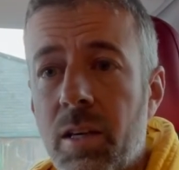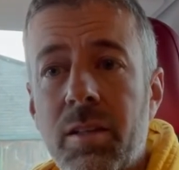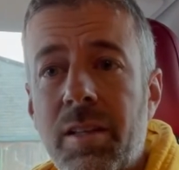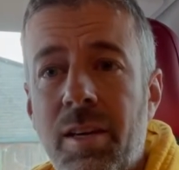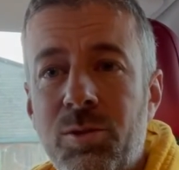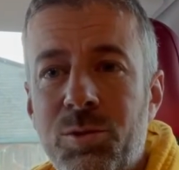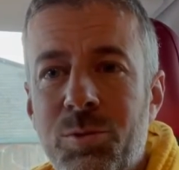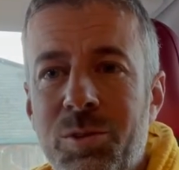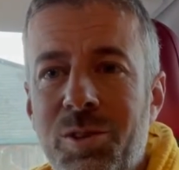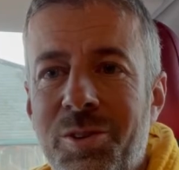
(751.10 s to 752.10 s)
Kettle's
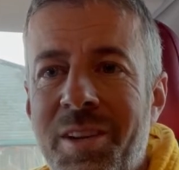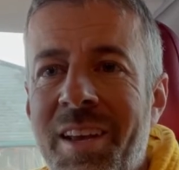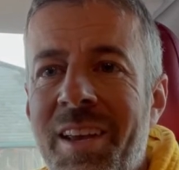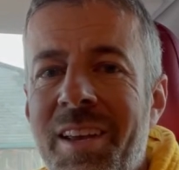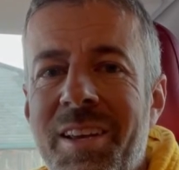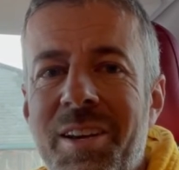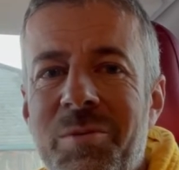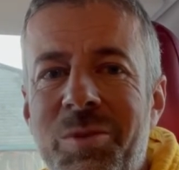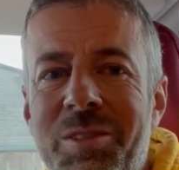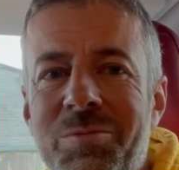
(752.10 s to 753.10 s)
always on.
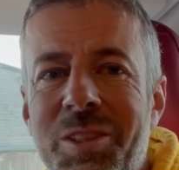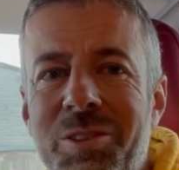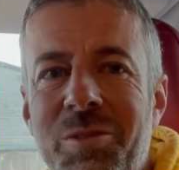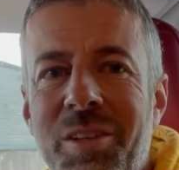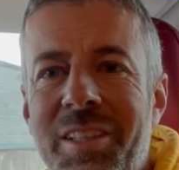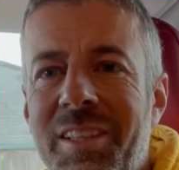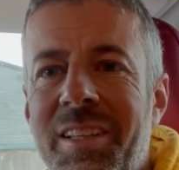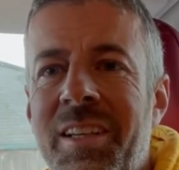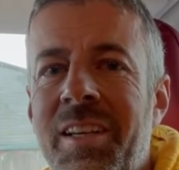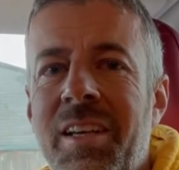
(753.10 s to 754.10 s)
We do like
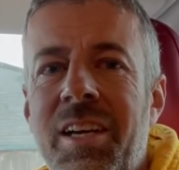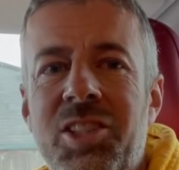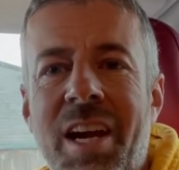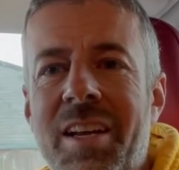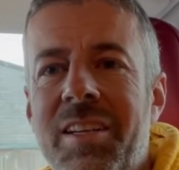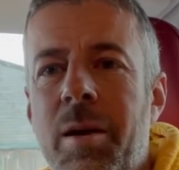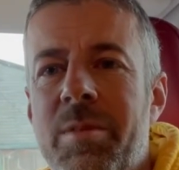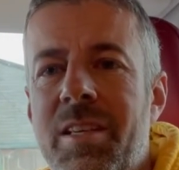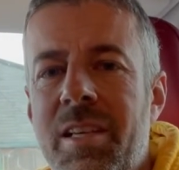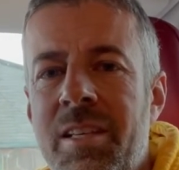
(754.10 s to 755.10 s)
a chat and a cup of
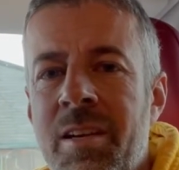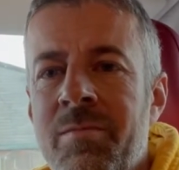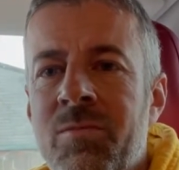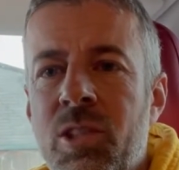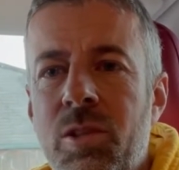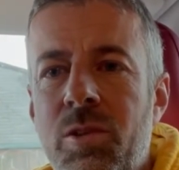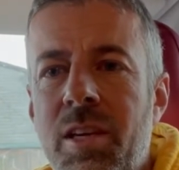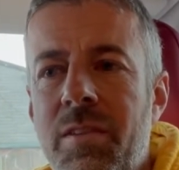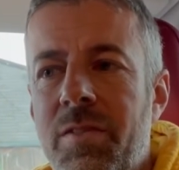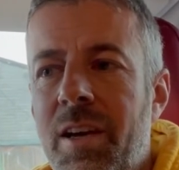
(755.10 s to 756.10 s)
tea. So
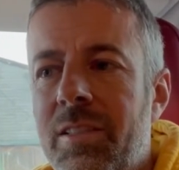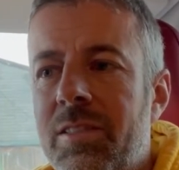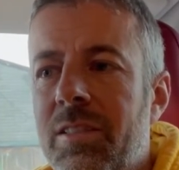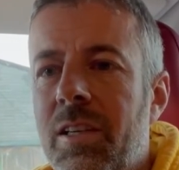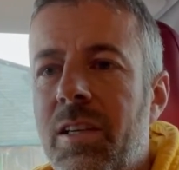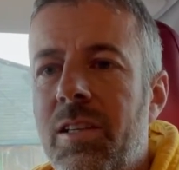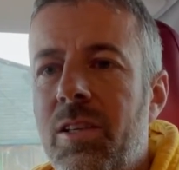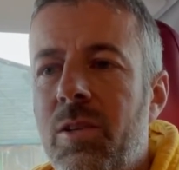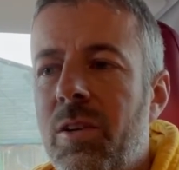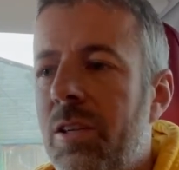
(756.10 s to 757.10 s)
if that's
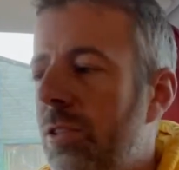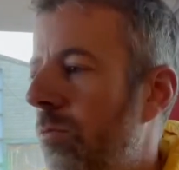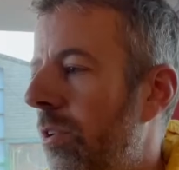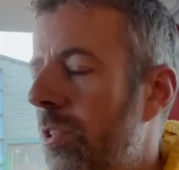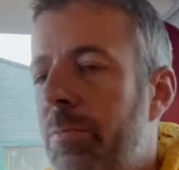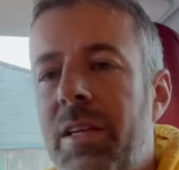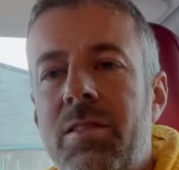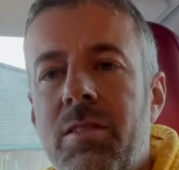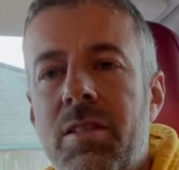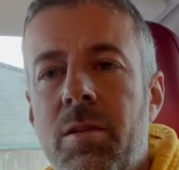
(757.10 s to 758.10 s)
you and you'd want to speak
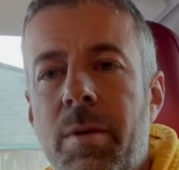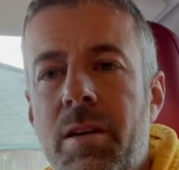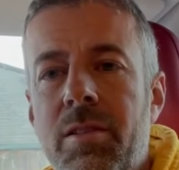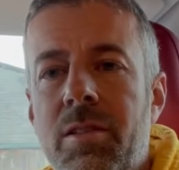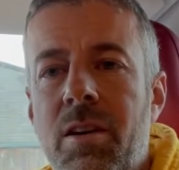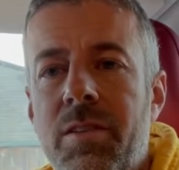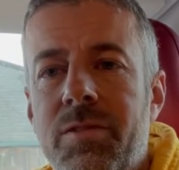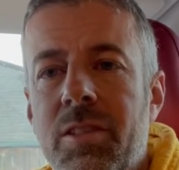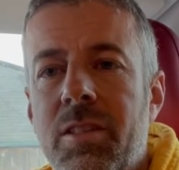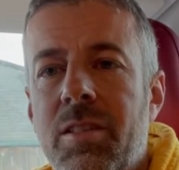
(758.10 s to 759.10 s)
to us about your
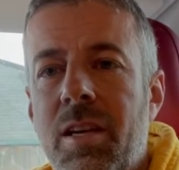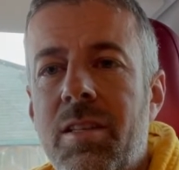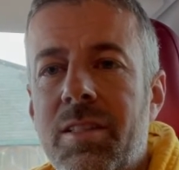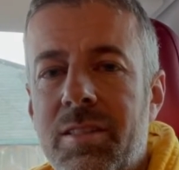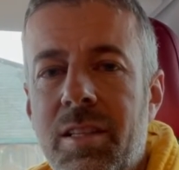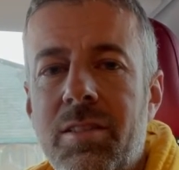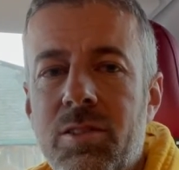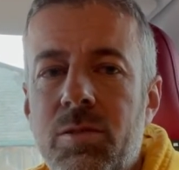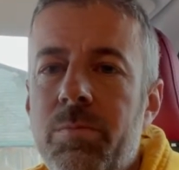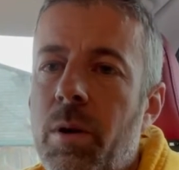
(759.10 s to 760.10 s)
Crafter, then like I said,
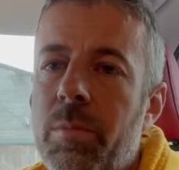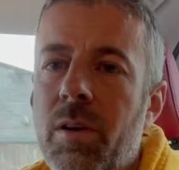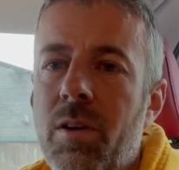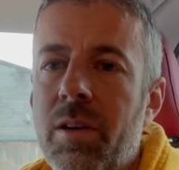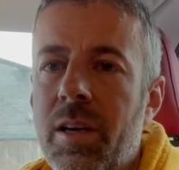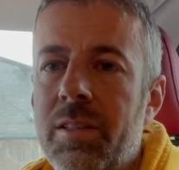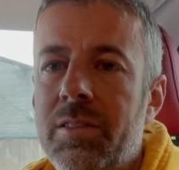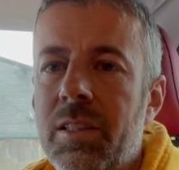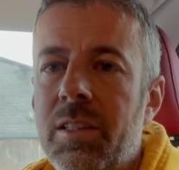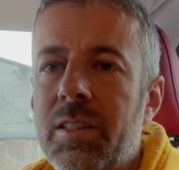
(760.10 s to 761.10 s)
do pop along and
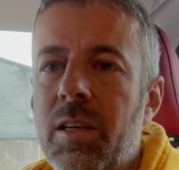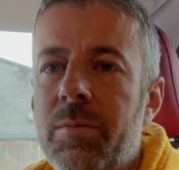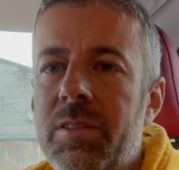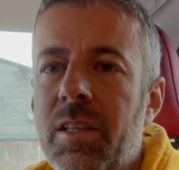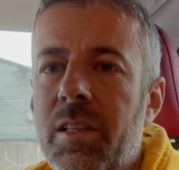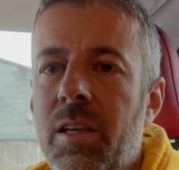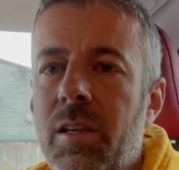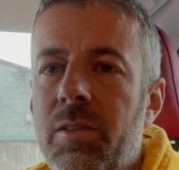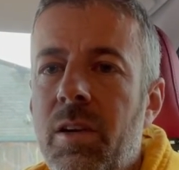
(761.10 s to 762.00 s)
come and say hello.